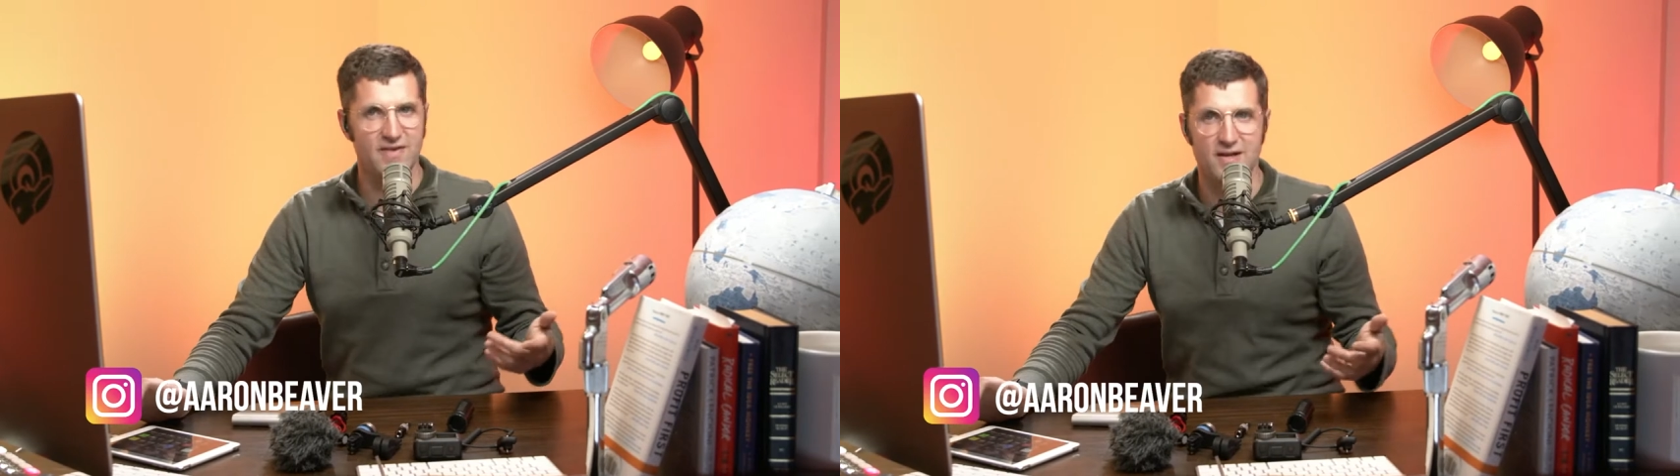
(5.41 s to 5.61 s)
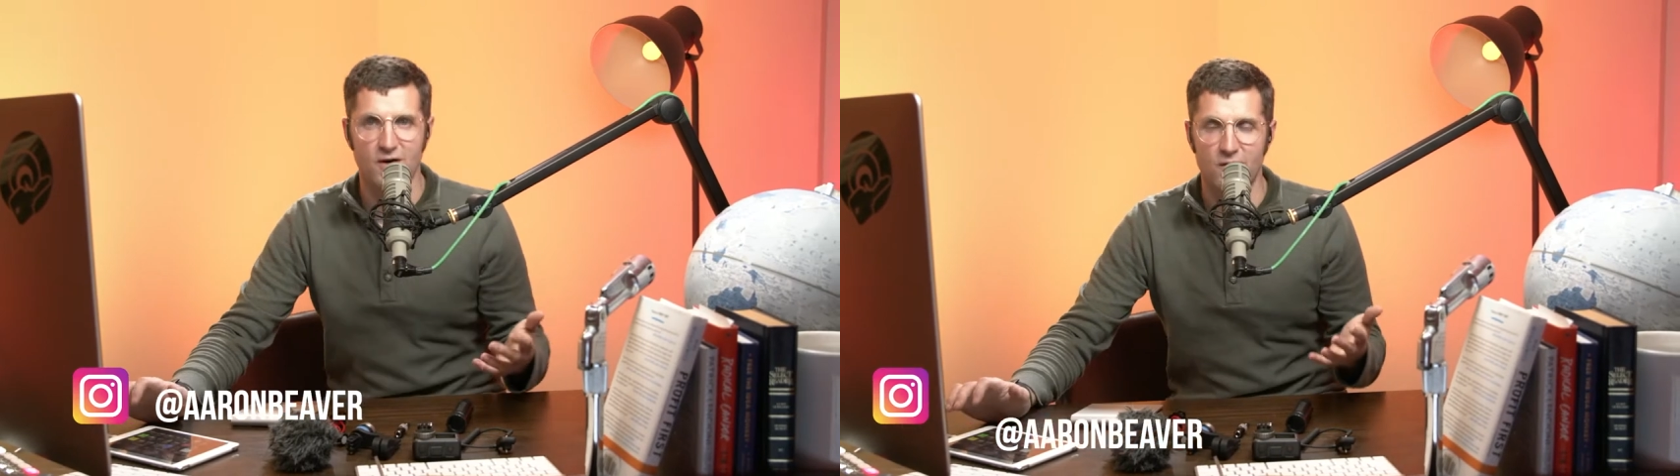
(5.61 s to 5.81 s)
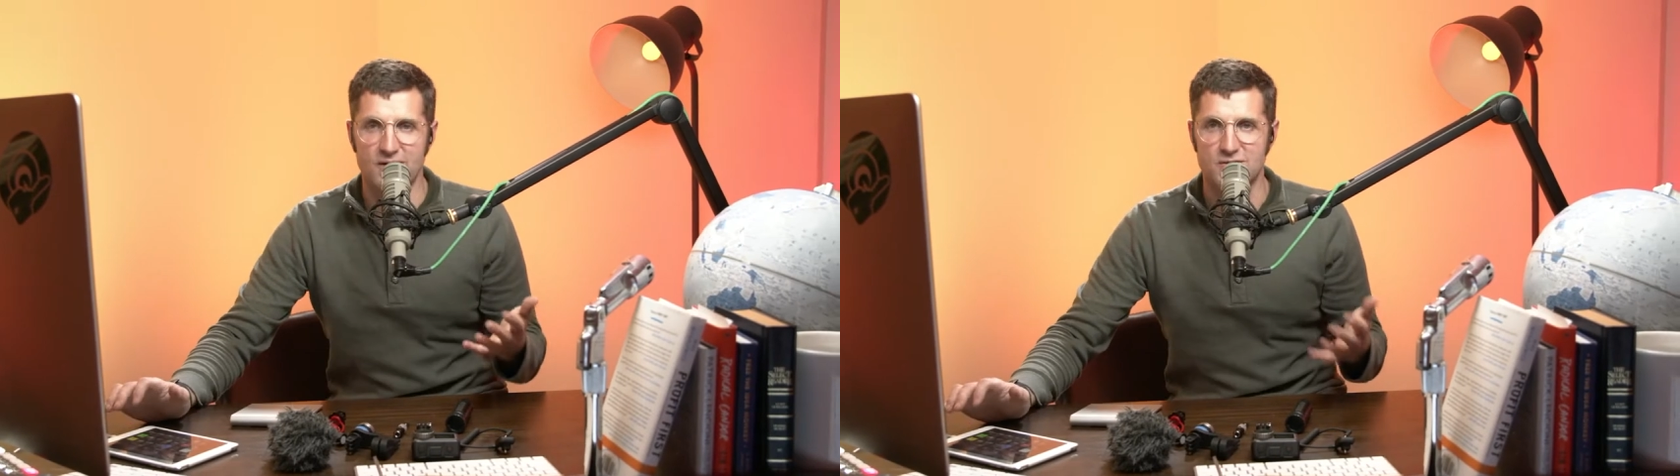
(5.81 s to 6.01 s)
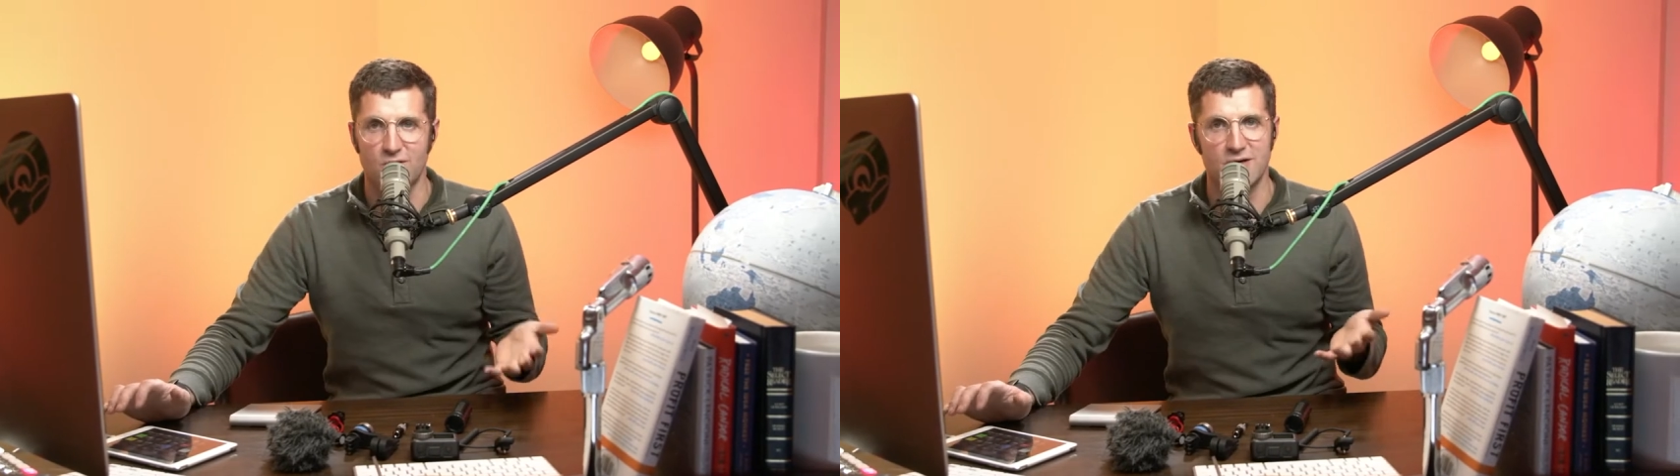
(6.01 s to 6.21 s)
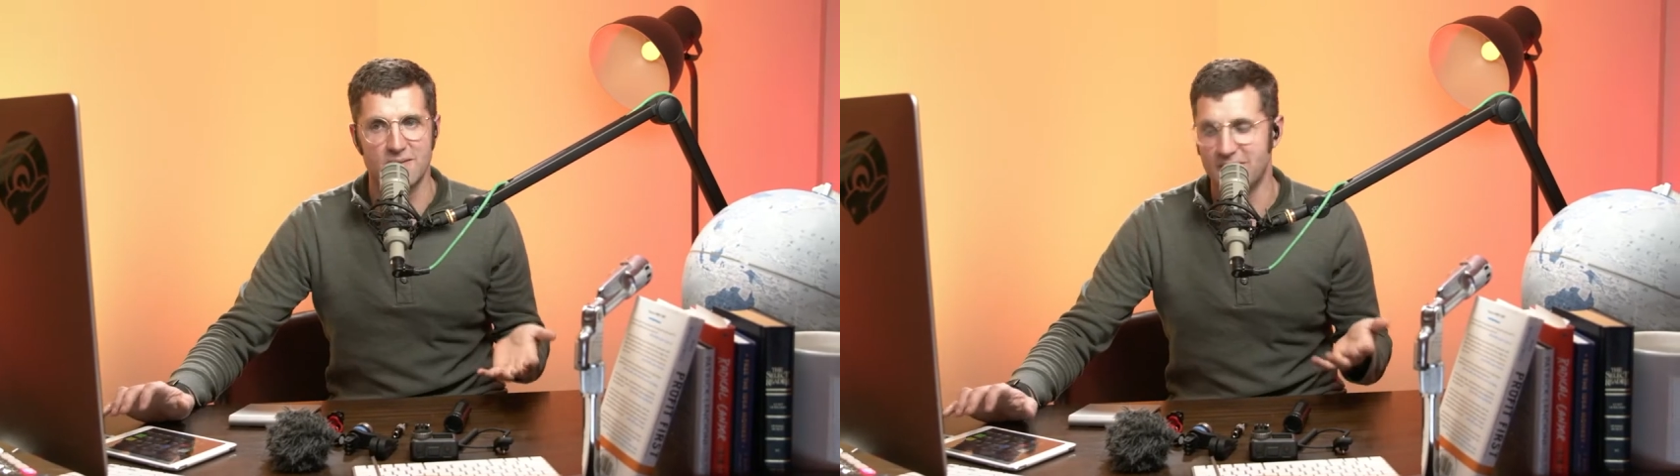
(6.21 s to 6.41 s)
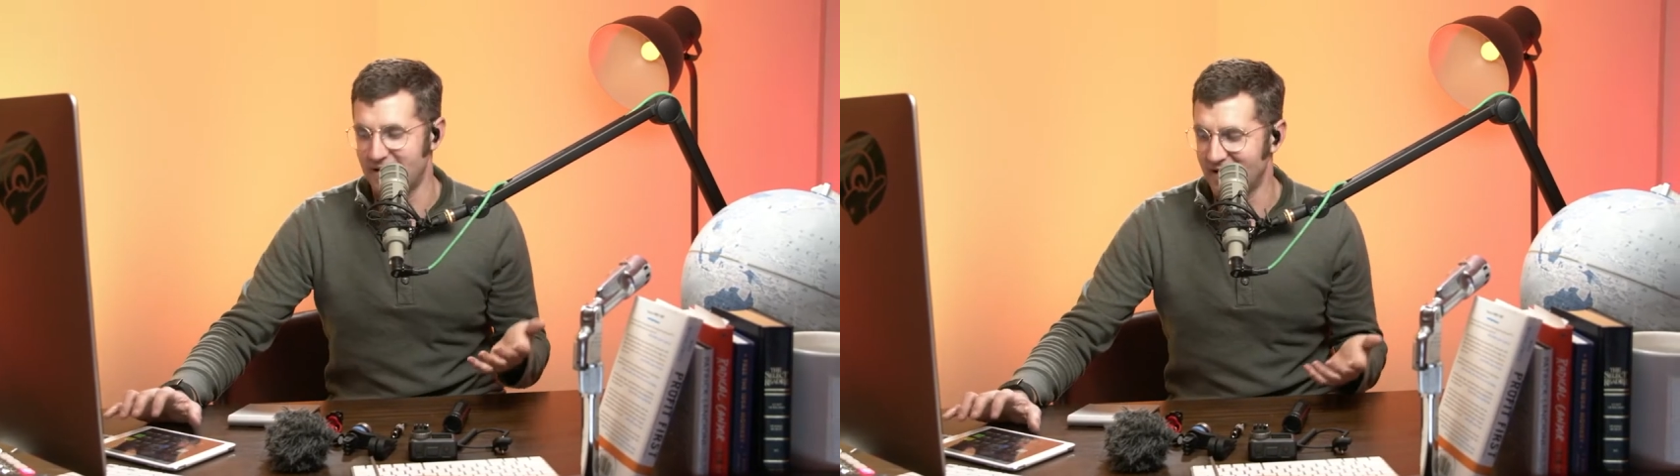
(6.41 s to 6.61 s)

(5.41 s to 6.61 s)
video is going to be